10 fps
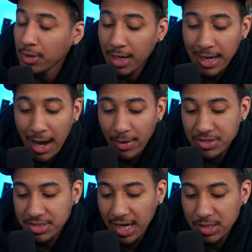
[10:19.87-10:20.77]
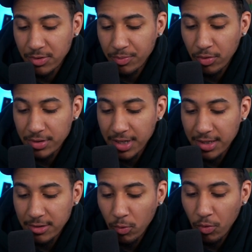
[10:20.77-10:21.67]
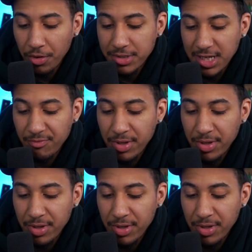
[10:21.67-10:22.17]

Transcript: And now I just got the report that the Warriors have